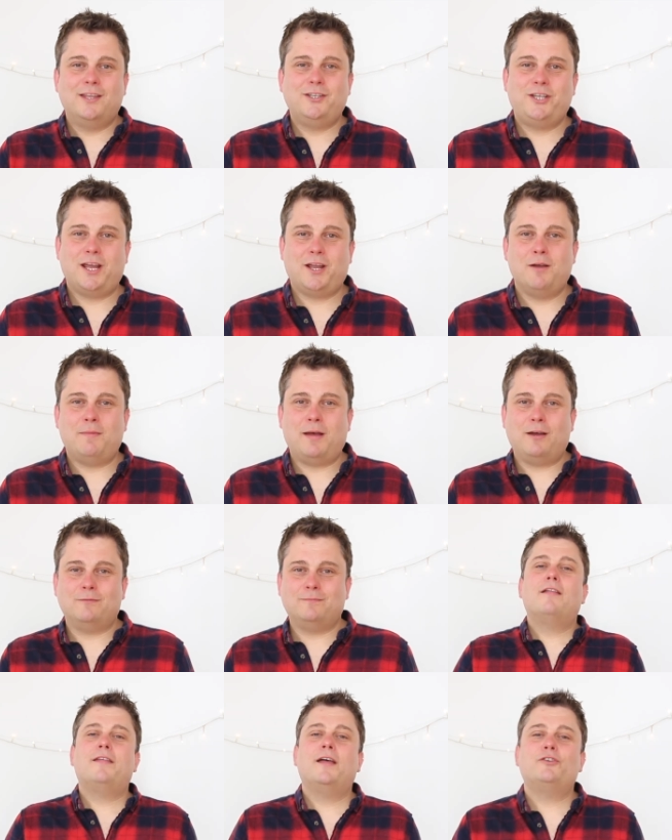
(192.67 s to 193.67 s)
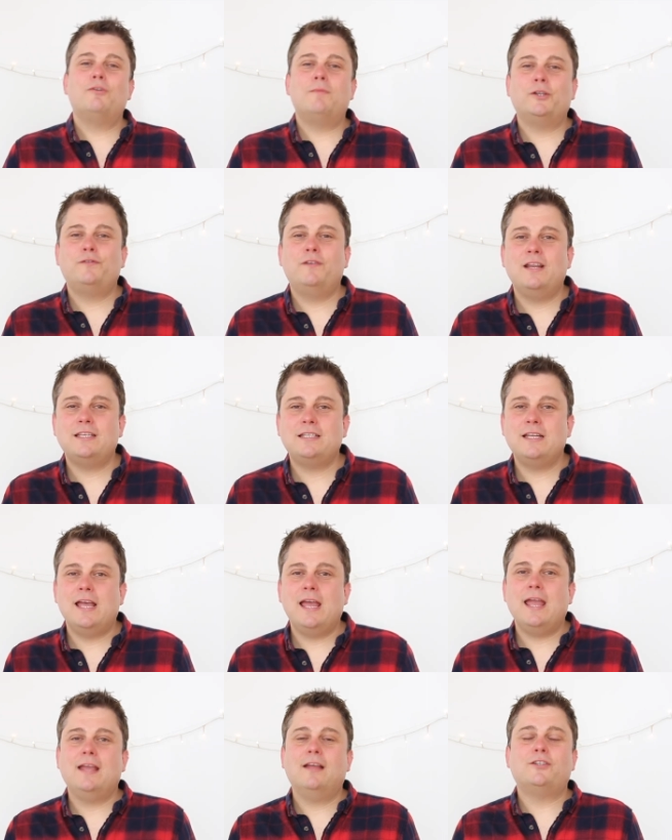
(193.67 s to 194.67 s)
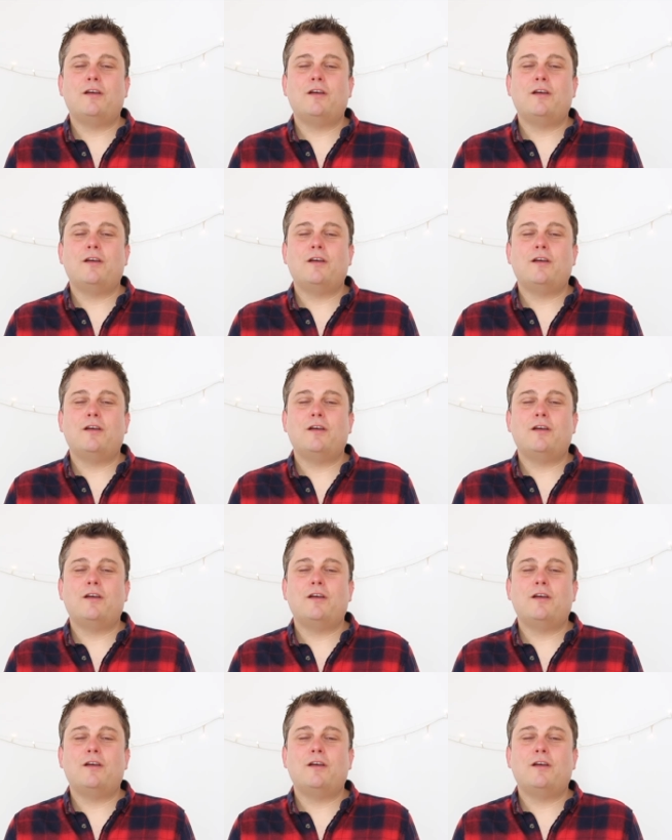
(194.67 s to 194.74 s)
Check them out. Thanks very much for listening.